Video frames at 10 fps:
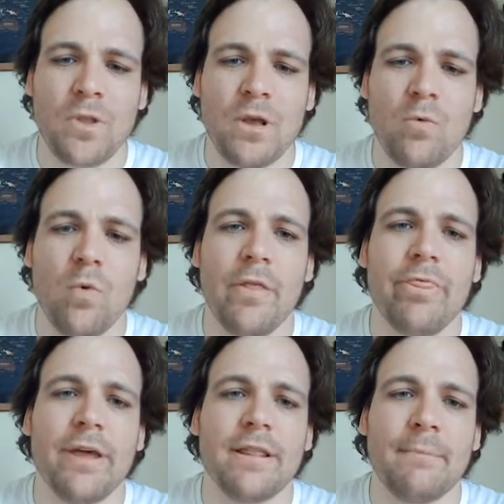one
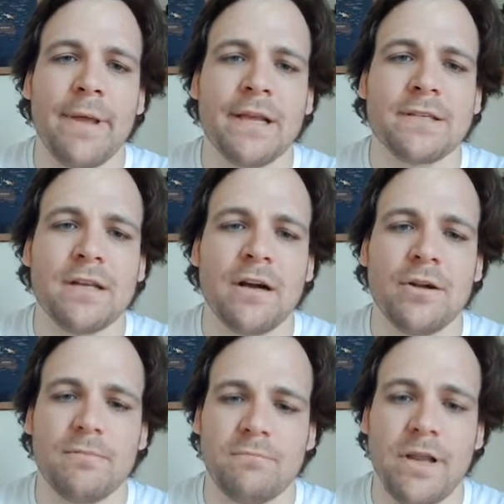thing that makes a
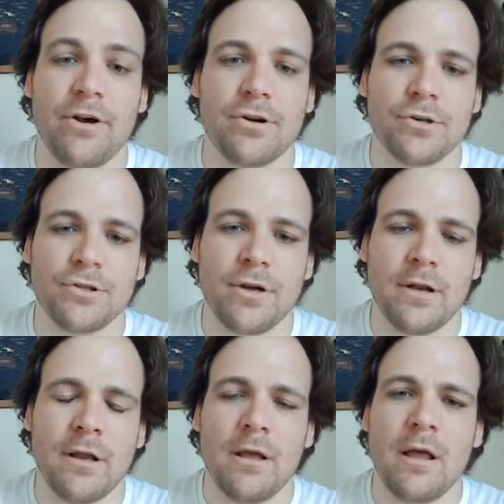character's
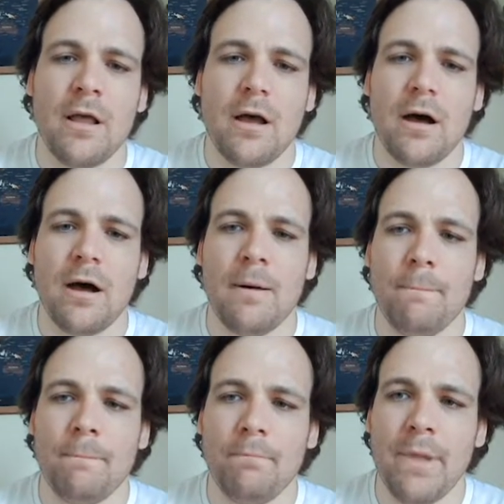good.
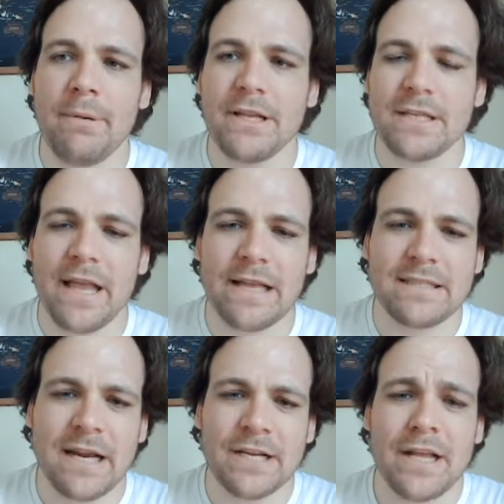Maybe it's the case
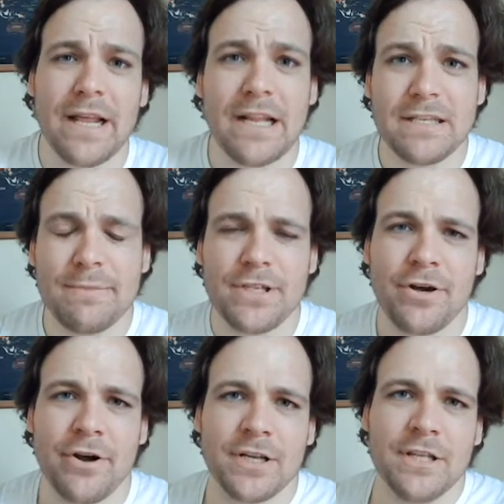that it is a
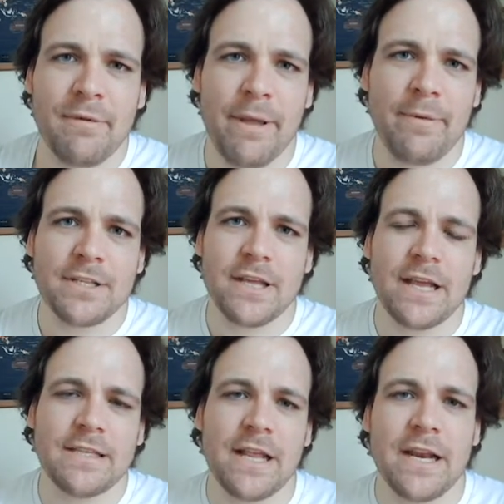mysterious thing. Maybe it's the
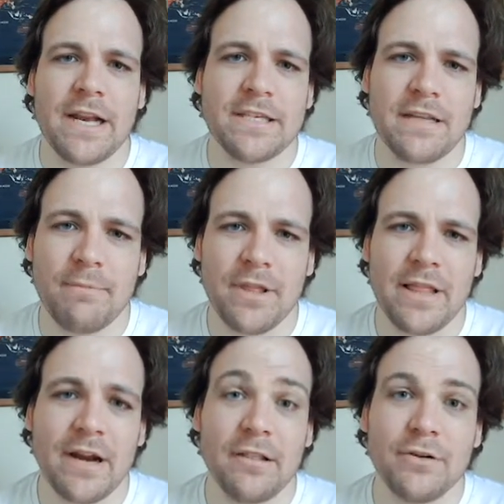case that it is something
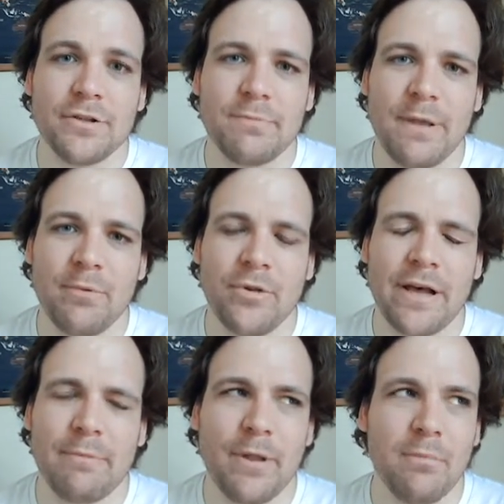that eludes people,
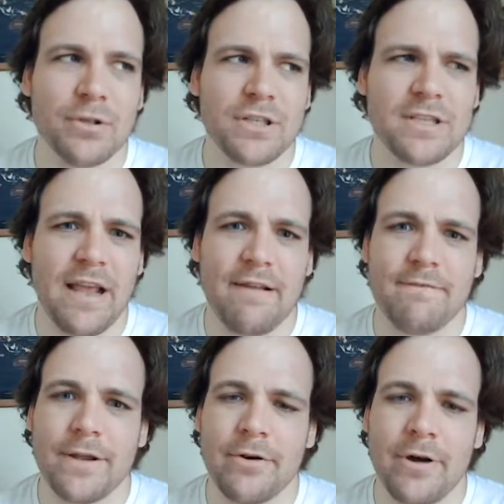that people just can't
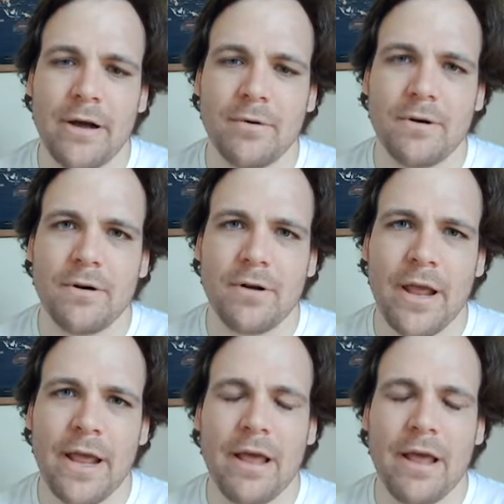figure out. Okay,